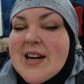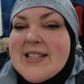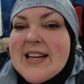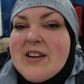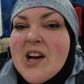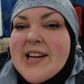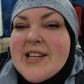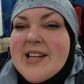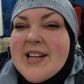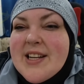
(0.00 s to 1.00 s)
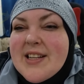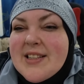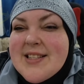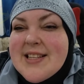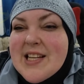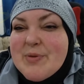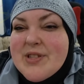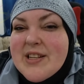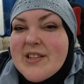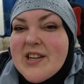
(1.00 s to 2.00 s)
I'd say
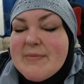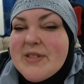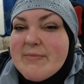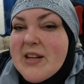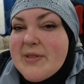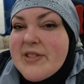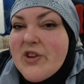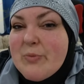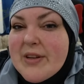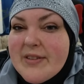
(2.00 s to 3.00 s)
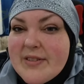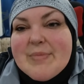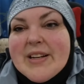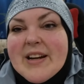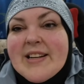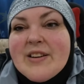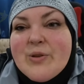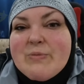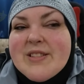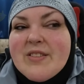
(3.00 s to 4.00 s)
96% of the time. Sometimes it's humid. But I didn't
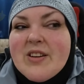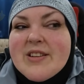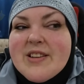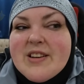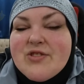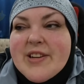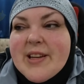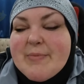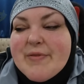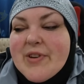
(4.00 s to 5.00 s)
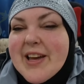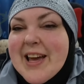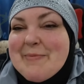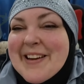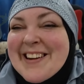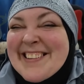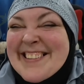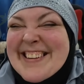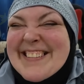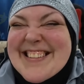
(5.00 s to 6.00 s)
know it was the hottest country like before I came
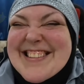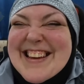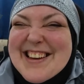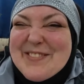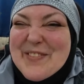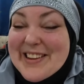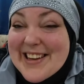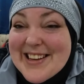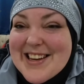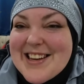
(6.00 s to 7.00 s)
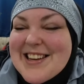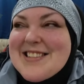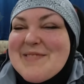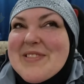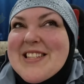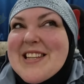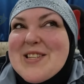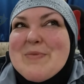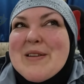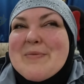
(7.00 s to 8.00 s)
here like, really? Because someone said that
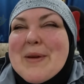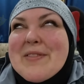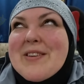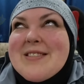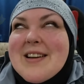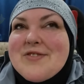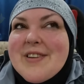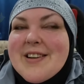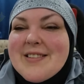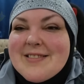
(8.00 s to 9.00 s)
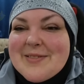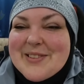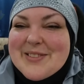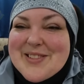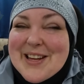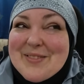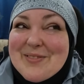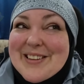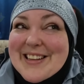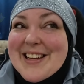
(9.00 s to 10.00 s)
to me, and I'm like, they're exaggerating. it was like,
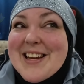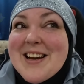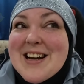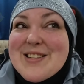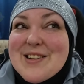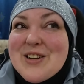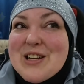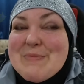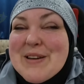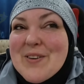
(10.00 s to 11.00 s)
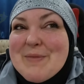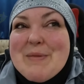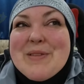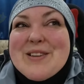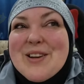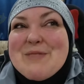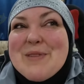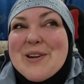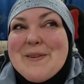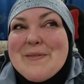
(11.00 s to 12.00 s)
really? I saw a documentary. Remember that
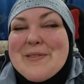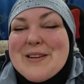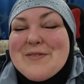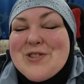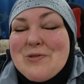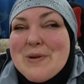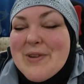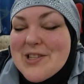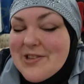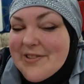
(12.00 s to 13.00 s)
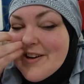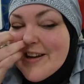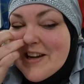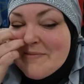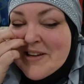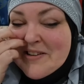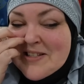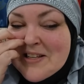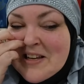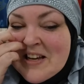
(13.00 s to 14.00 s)
documentary, that show we watched on the guy coming here?
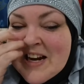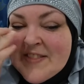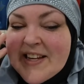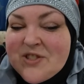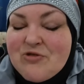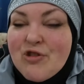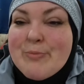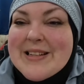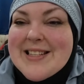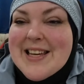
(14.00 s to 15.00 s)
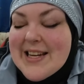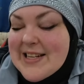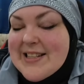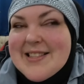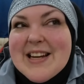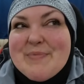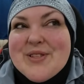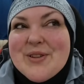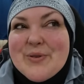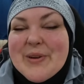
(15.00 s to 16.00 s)
Because I think it's Drew Binsky. He does an
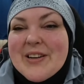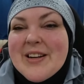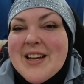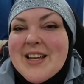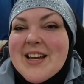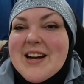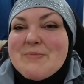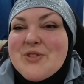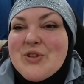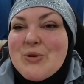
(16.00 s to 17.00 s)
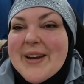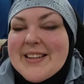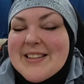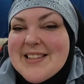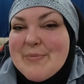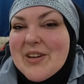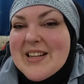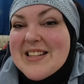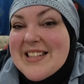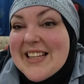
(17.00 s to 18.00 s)
episode where he comes to Kuwait in the summer, and
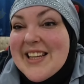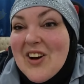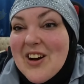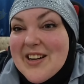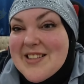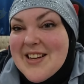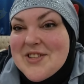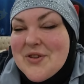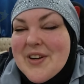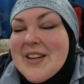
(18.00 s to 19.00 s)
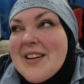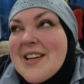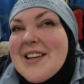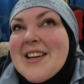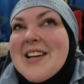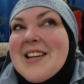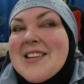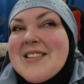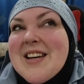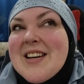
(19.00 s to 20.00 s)
it's like the hottest country.
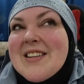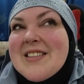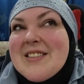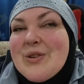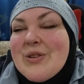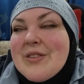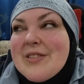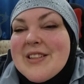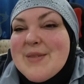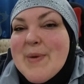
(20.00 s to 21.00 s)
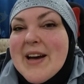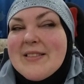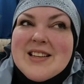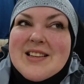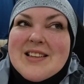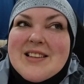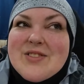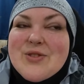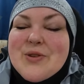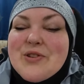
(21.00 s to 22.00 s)
And, uh, oh, it's yeah. bad. You're
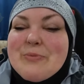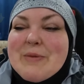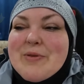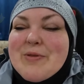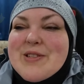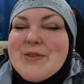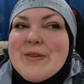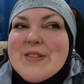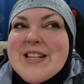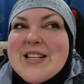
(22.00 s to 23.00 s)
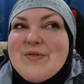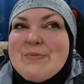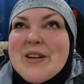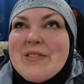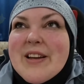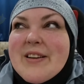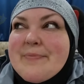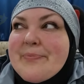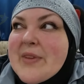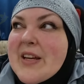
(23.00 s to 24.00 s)
so cute, baby. You always go out and test for me. You're like,
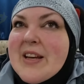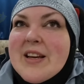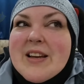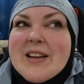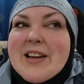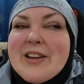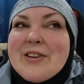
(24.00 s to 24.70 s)
he'll